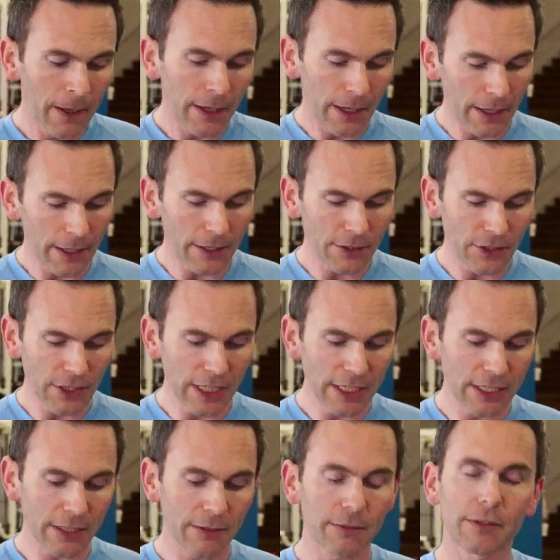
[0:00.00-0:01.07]
is you
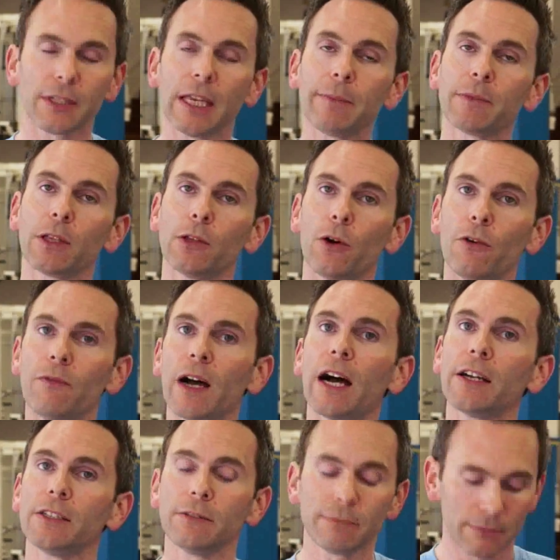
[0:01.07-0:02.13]
need to keep the low
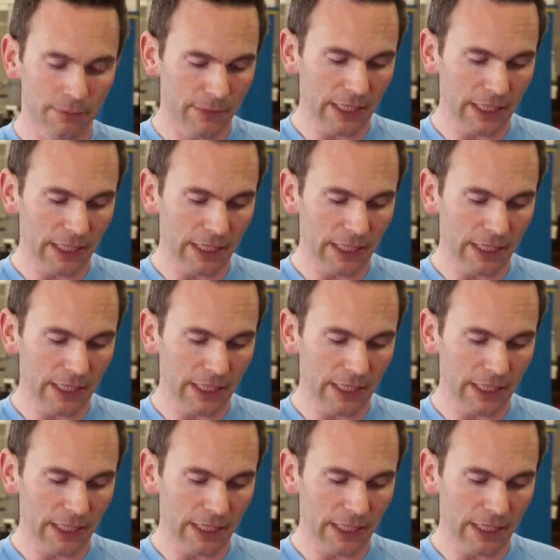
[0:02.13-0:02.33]
volume.